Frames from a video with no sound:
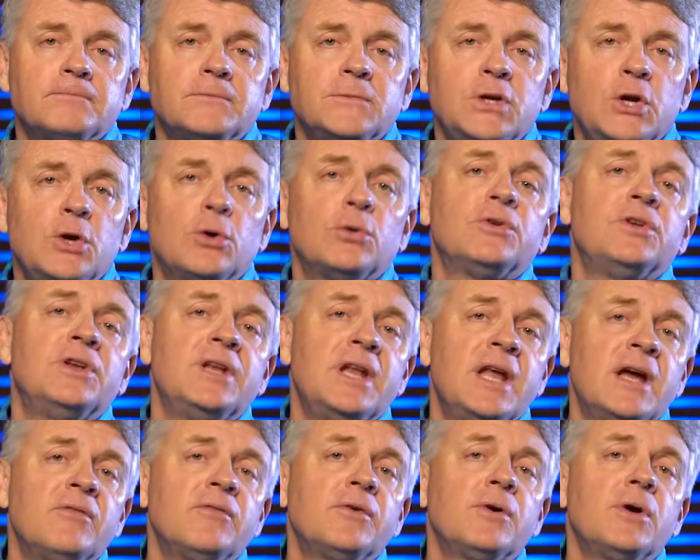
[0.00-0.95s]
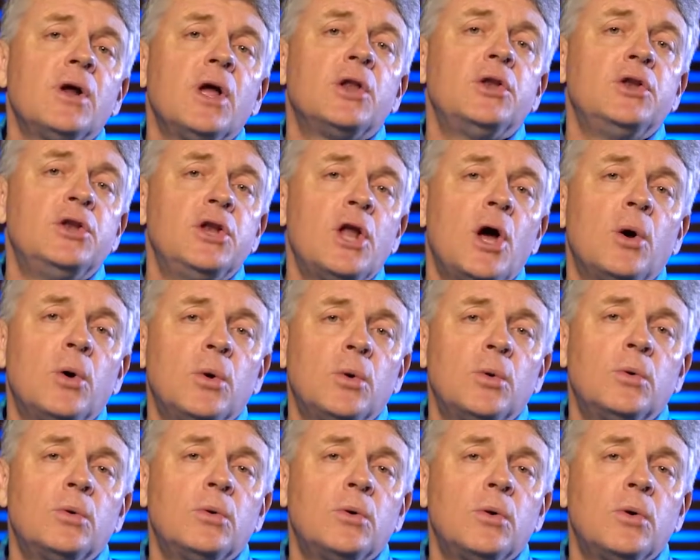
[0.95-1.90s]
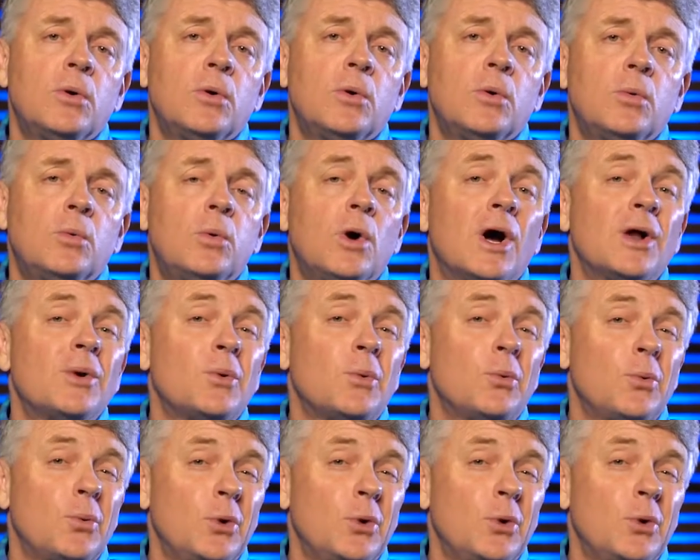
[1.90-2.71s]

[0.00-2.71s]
You'll never know what